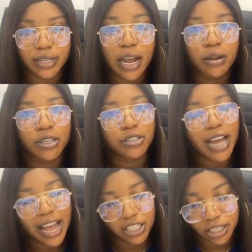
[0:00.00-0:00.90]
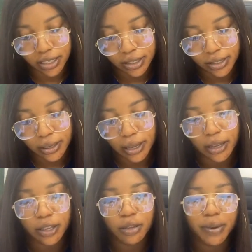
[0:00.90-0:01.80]
Now the catch is,
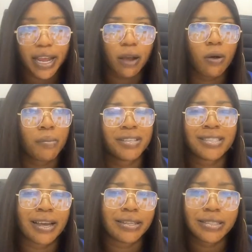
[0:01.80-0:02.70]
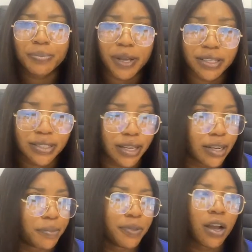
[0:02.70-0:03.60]
you'll be like, oh, I'm a science person,
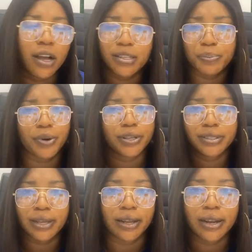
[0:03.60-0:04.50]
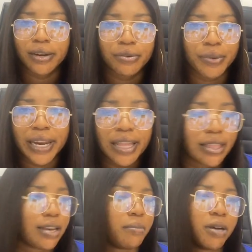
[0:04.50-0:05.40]
I'm an art person, I don't know
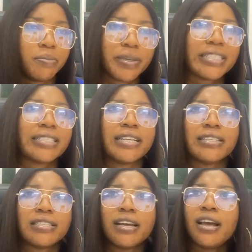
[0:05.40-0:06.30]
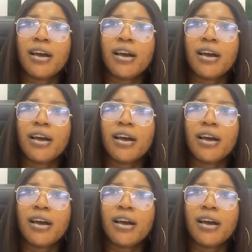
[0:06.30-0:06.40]
anything about business.